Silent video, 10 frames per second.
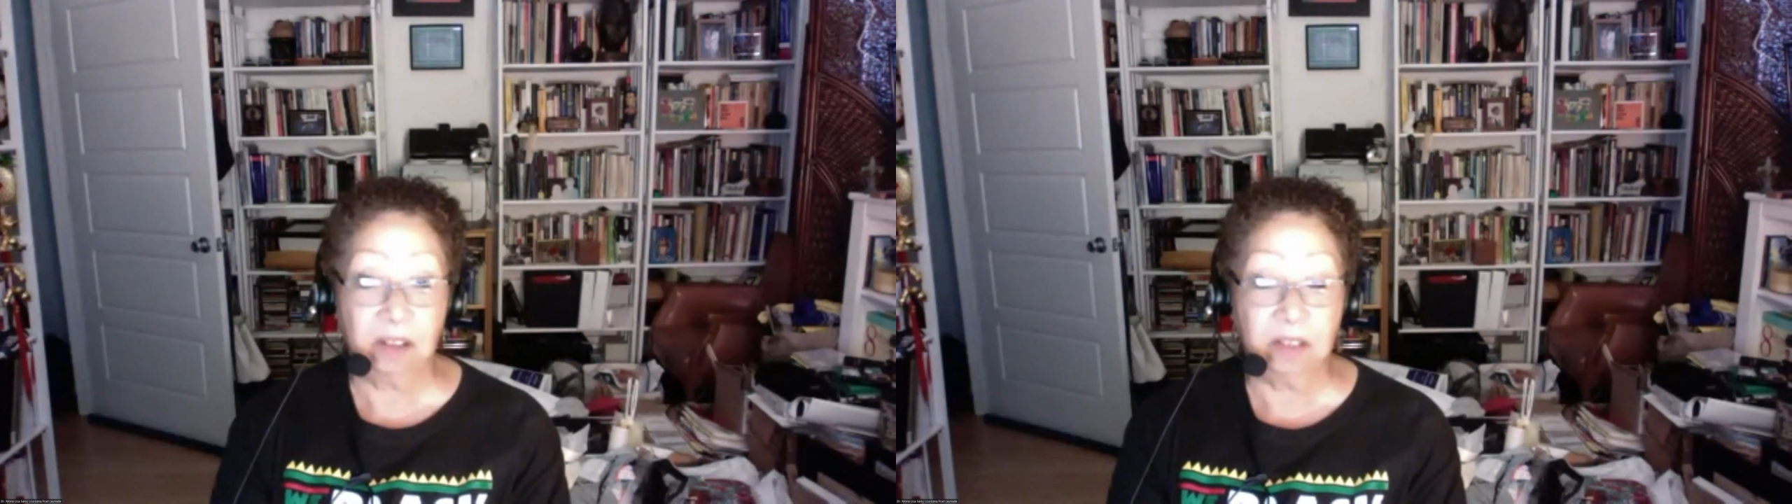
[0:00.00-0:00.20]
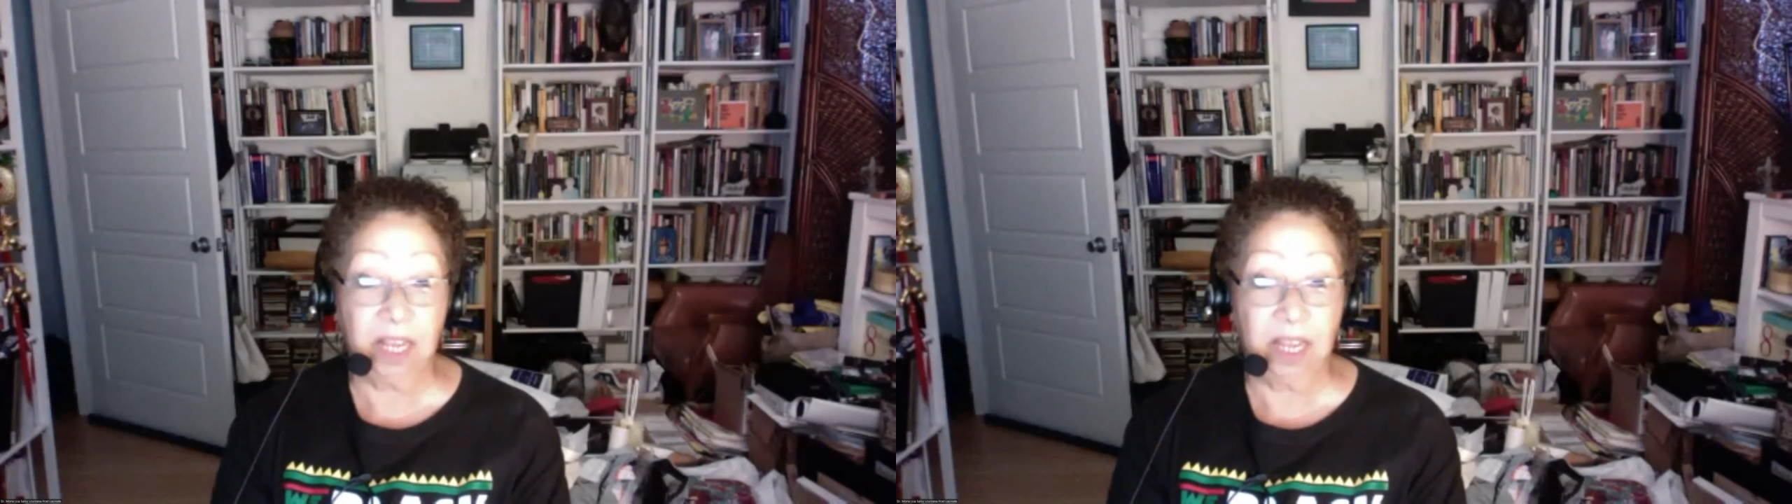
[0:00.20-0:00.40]

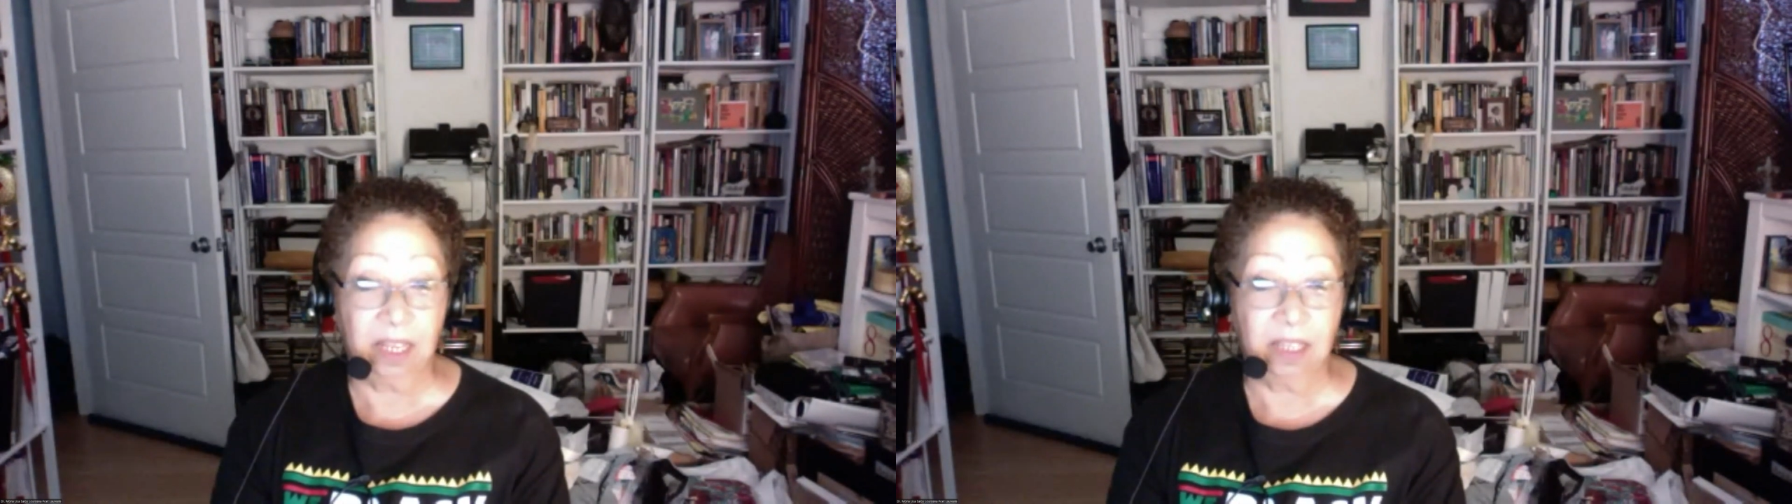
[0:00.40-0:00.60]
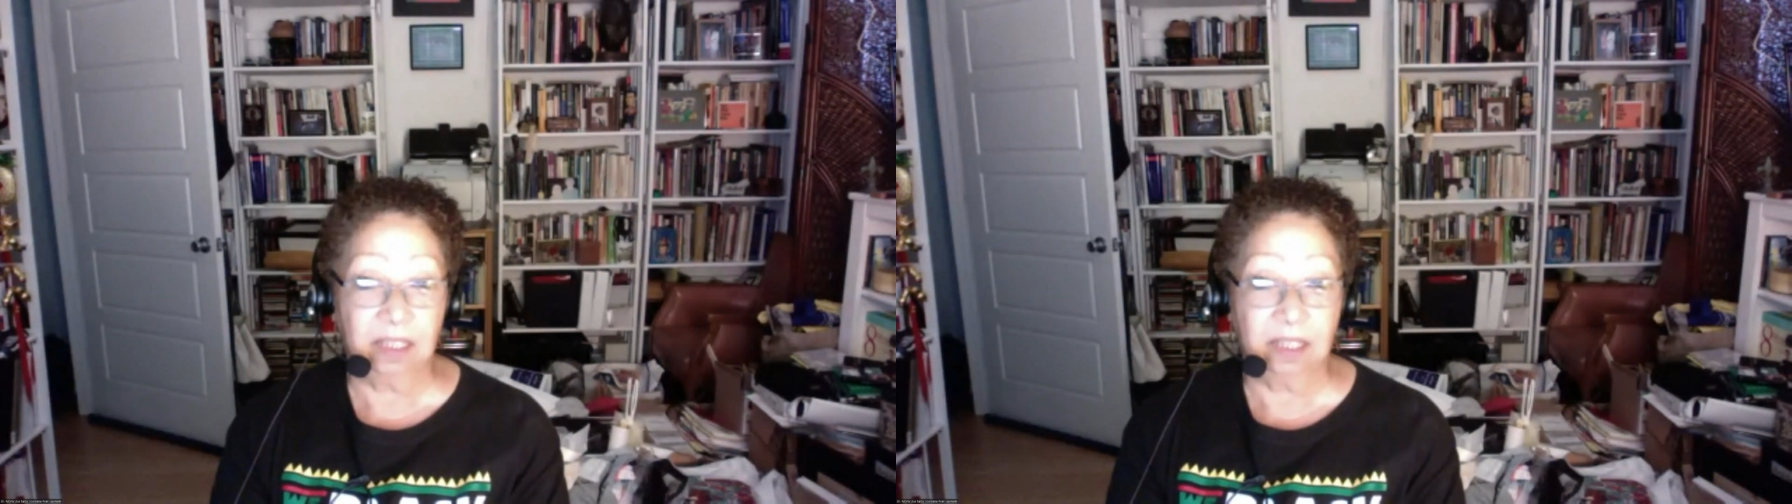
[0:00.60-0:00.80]

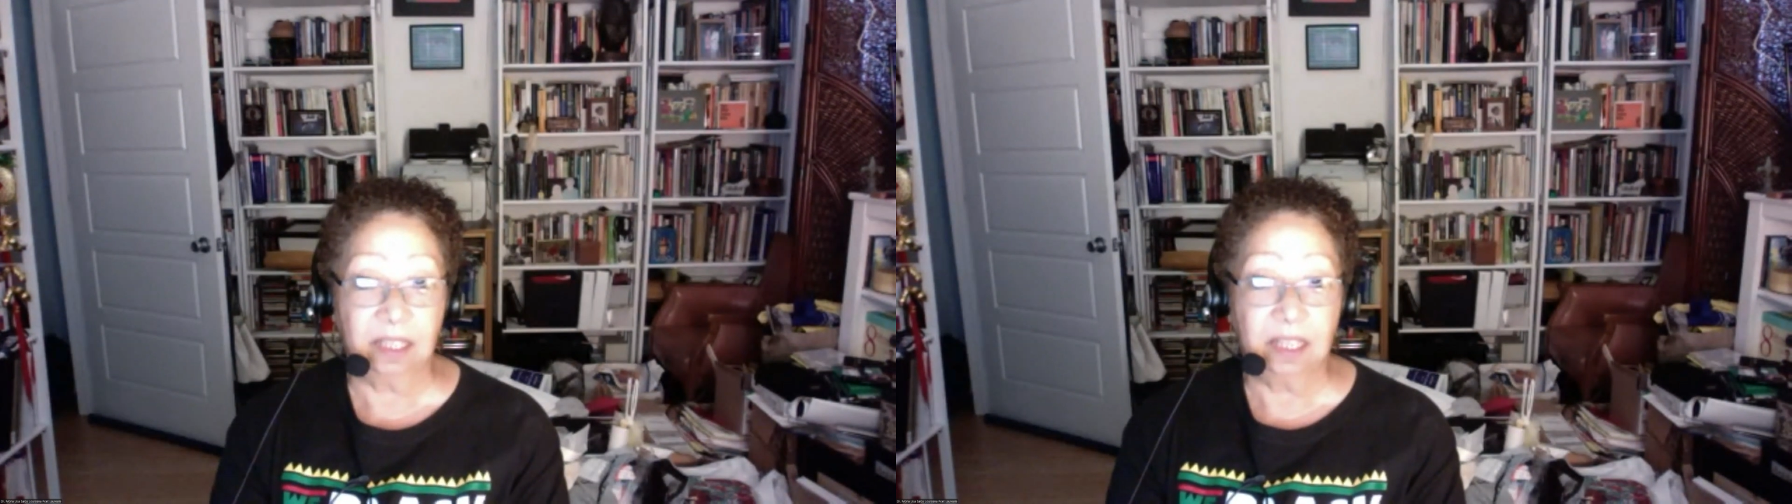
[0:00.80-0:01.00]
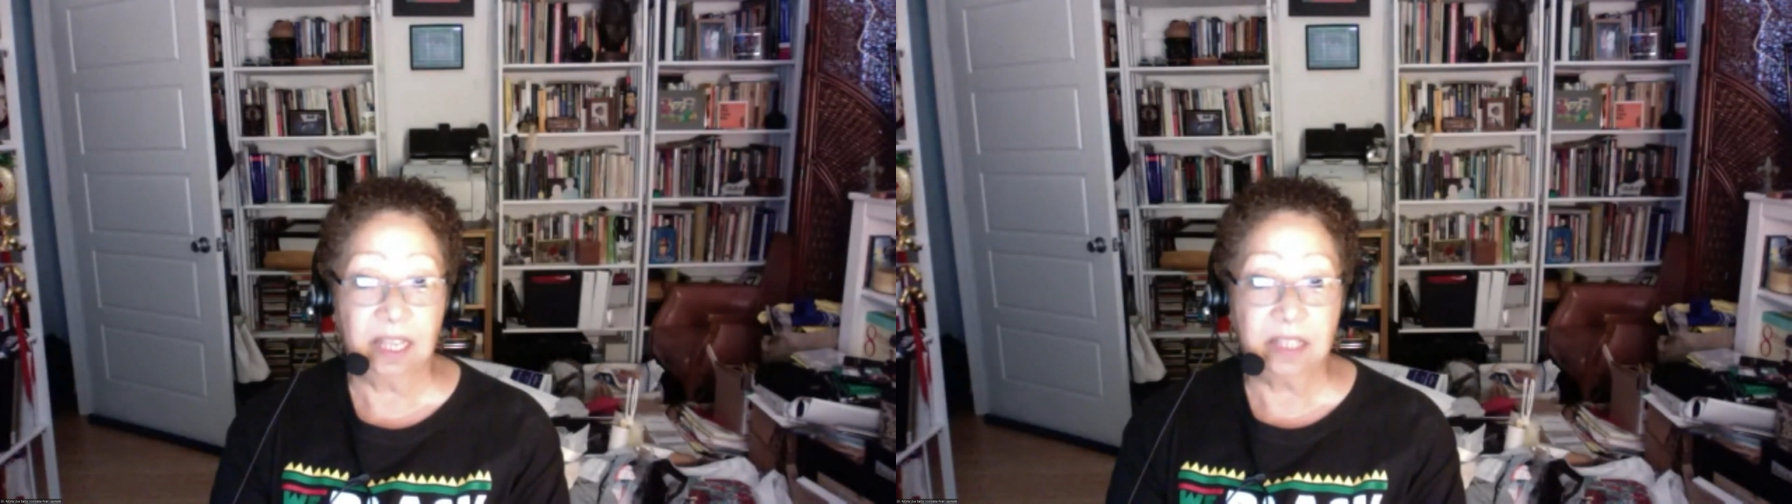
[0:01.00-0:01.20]
day. It's a